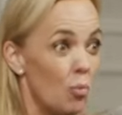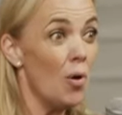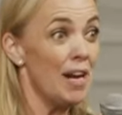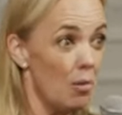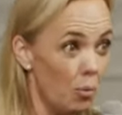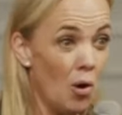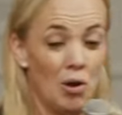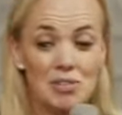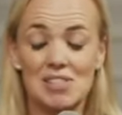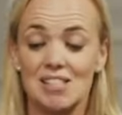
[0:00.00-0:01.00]
what it
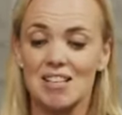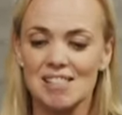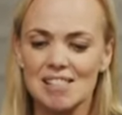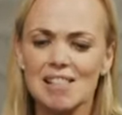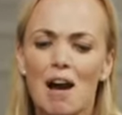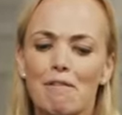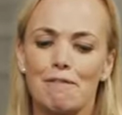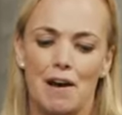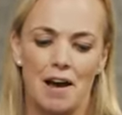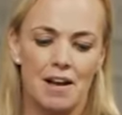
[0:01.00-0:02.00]
was to
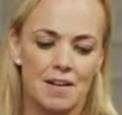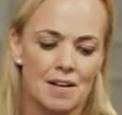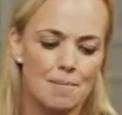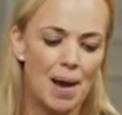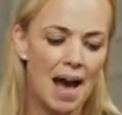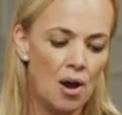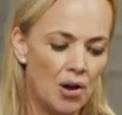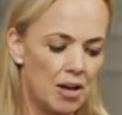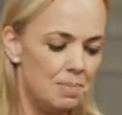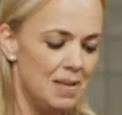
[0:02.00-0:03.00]
suffer
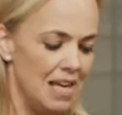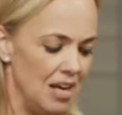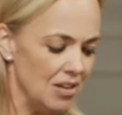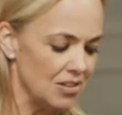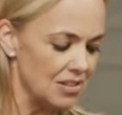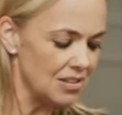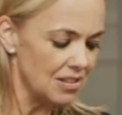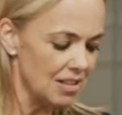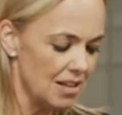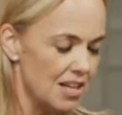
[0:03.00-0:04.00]
power abuse,
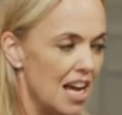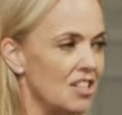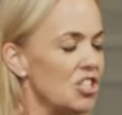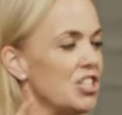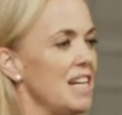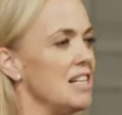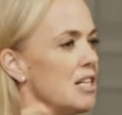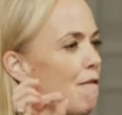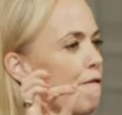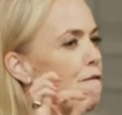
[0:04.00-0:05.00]
and she
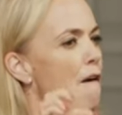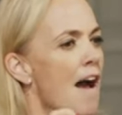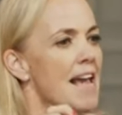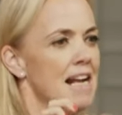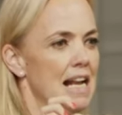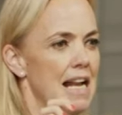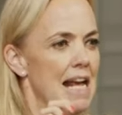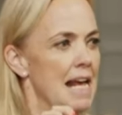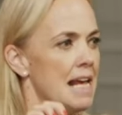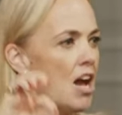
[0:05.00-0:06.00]

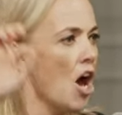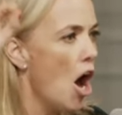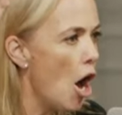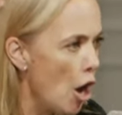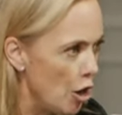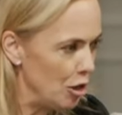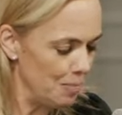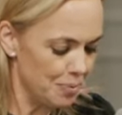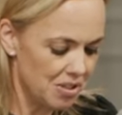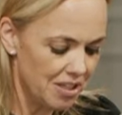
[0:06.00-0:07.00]
defiantly
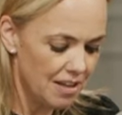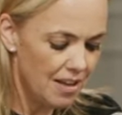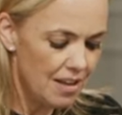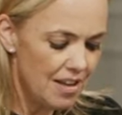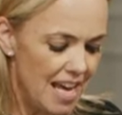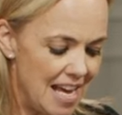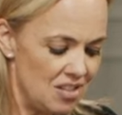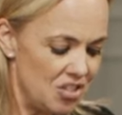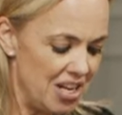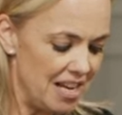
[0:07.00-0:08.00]
hoped
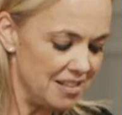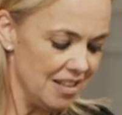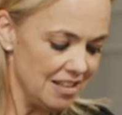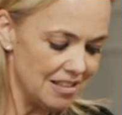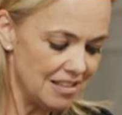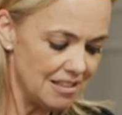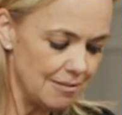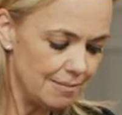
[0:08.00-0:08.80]
in Jesus.